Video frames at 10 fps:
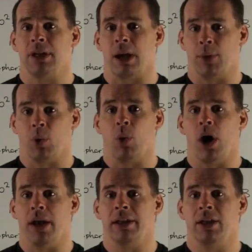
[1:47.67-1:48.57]
going to
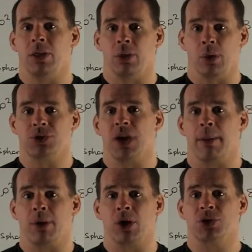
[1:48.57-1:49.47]
want those
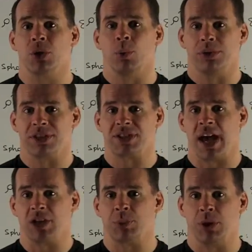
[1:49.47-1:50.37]
numbers with the
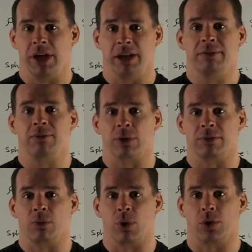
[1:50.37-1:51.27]
signs put in for the
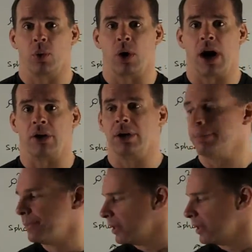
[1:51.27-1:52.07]
fourth quadrant.